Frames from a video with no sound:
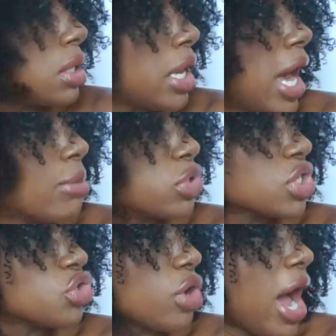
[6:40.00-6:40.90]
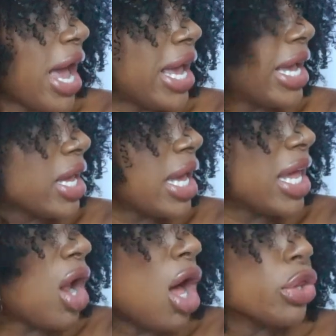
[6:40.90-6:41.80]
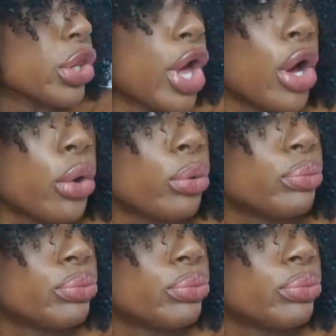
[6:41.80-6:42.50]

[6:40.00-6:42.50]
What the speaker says: I'm just drying it on low.